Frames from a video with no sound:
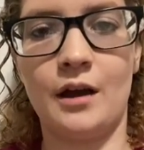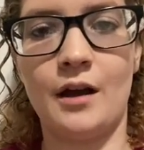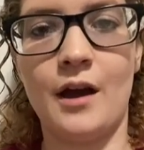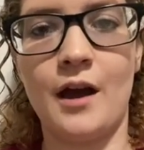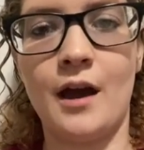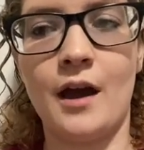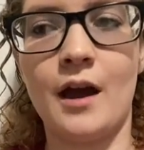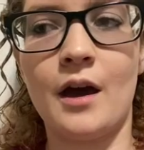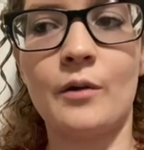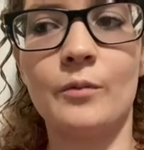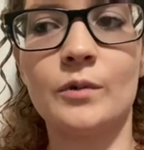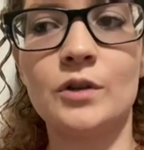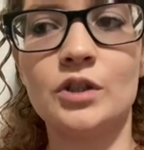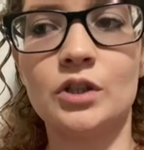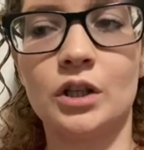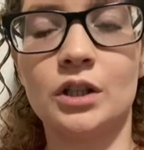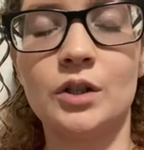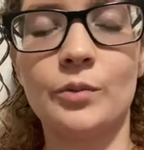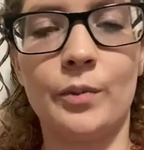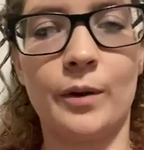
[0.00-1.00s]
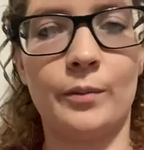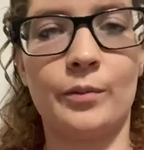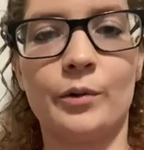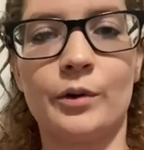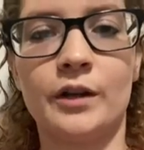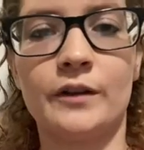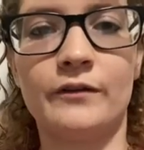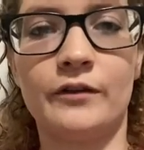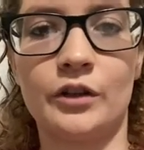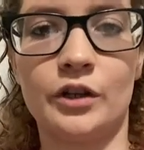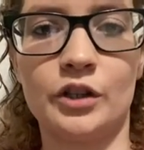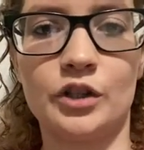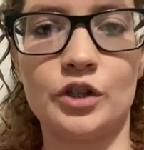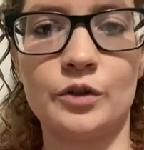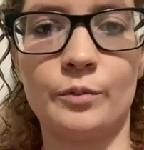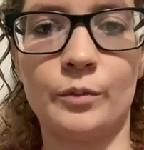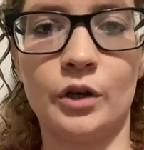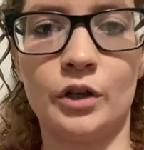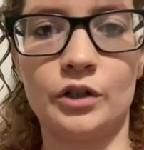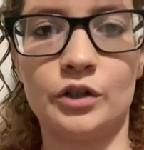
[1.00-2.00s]
and we started the paperwork for
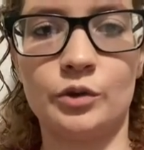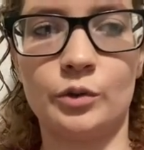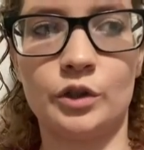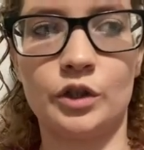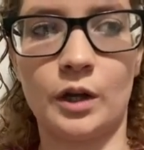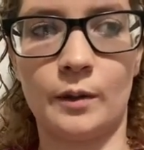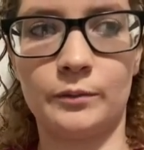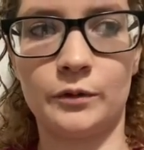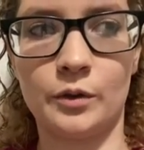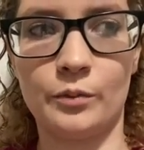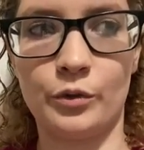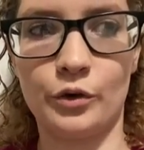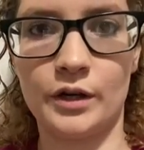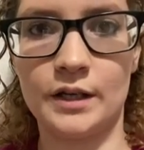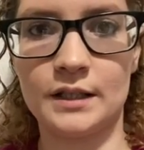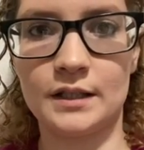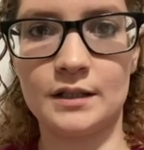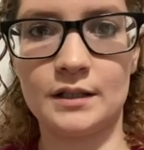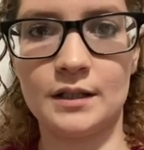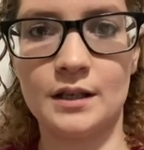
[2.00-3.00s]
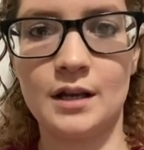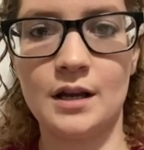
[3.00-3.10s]
Jamal to adopt the boys.